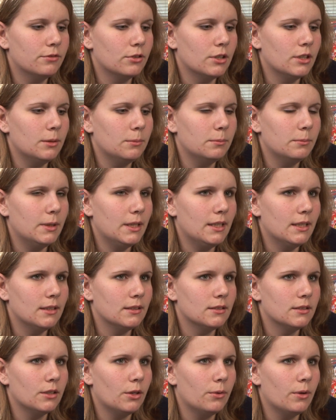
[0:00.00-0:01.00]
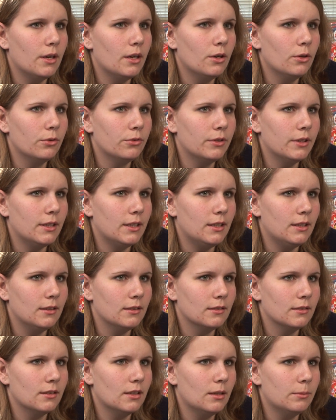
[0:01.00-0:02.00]
for him being so healthy
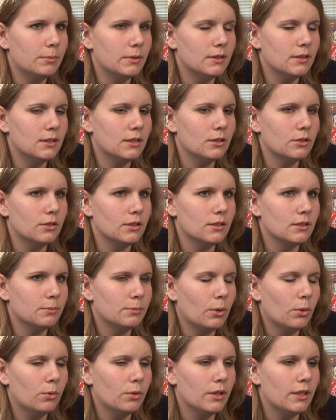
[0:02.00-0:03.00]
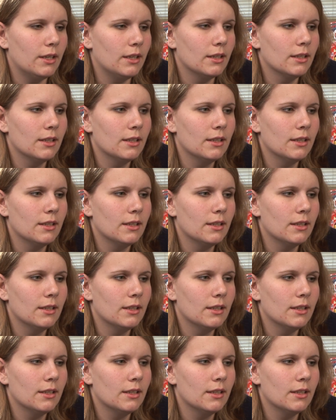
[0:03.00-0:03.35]
up until this point,